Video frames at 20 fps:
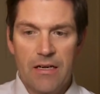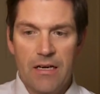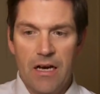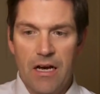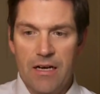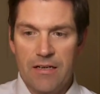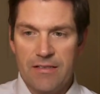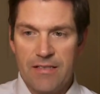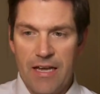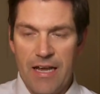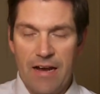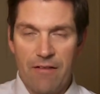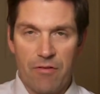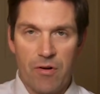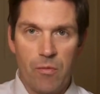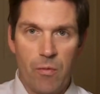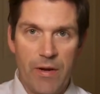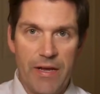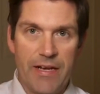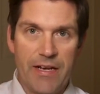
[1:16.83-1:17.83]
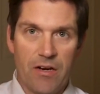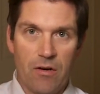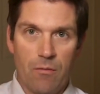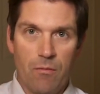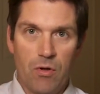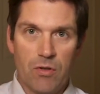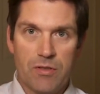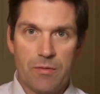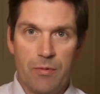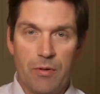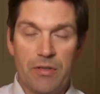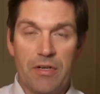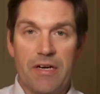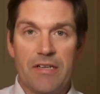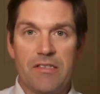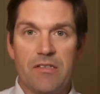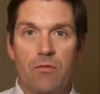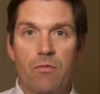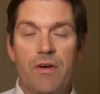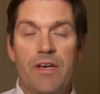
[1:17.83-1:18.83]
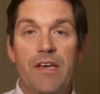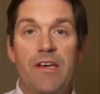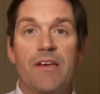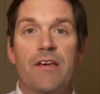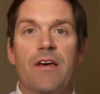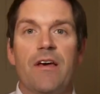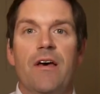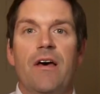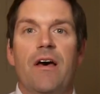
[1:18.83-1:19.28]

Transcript: uh, say every weekend or multiple nights a week.